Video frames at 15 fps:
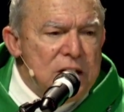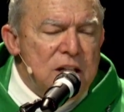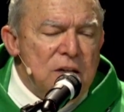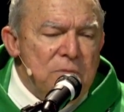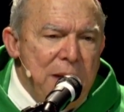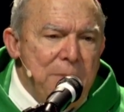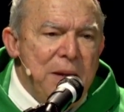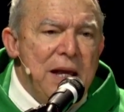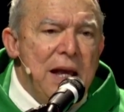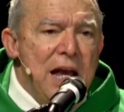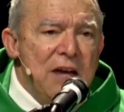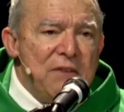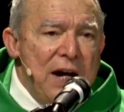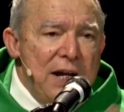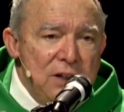And maybe
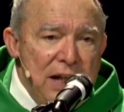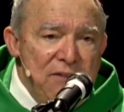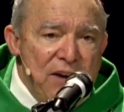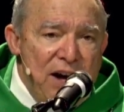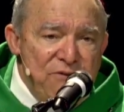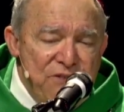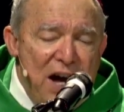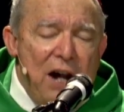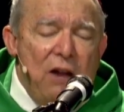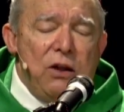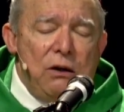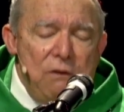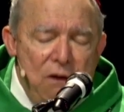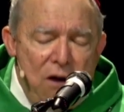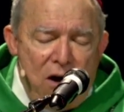if I, if I follow the
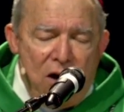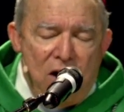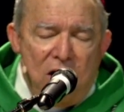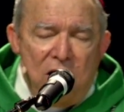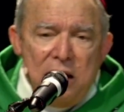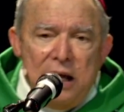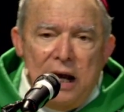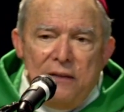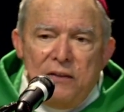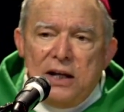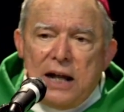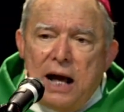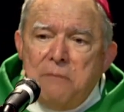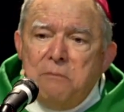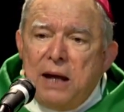law, then
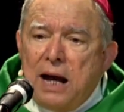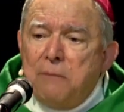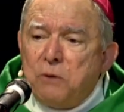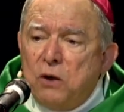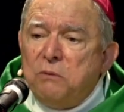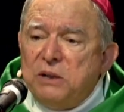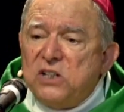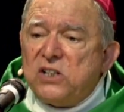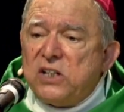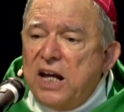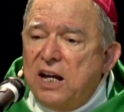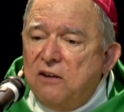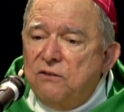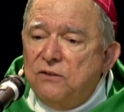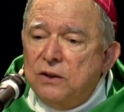I may, I'm going to be
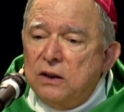saved.